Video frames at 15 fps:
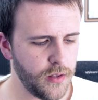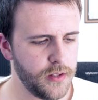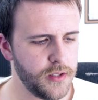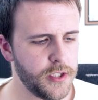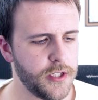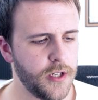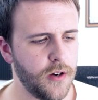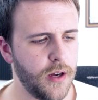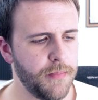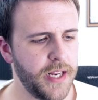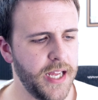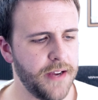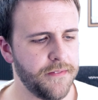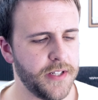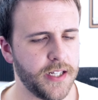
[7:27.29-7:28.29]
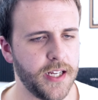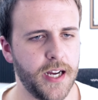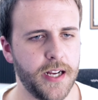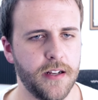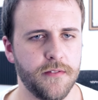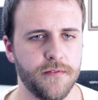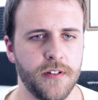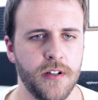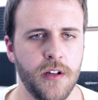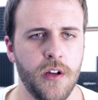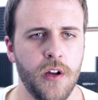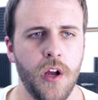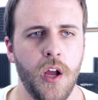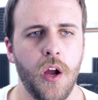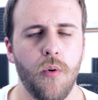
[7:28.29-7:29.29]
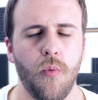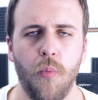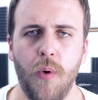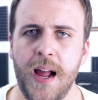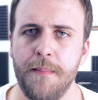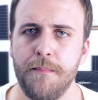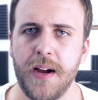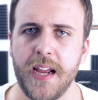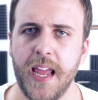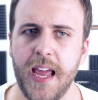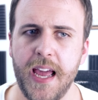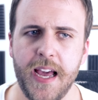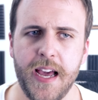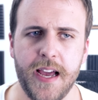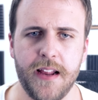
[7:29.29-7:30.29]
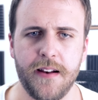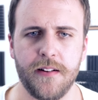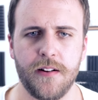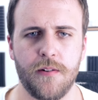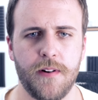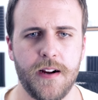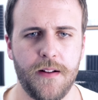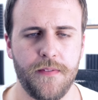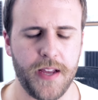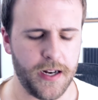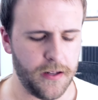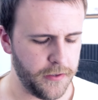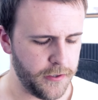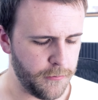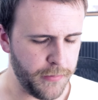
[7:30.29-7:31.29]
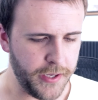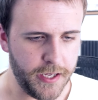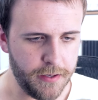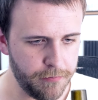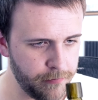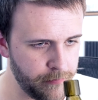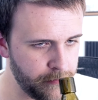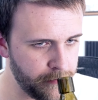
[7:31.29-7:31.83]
So I'm going to have to kind of wrap my head around that a little bit.